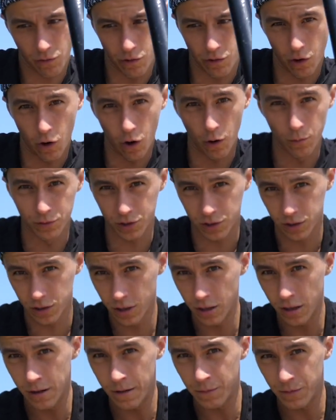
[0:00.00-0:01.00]
your arms
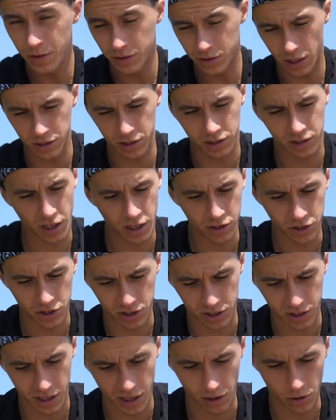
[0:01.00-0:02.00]
side to side
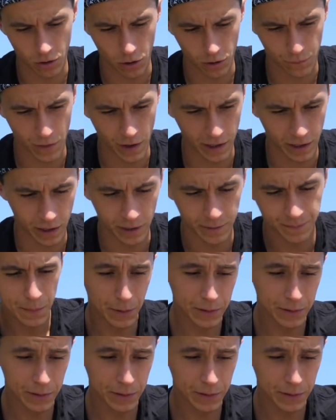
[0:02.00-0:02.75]
just to get a long fakie.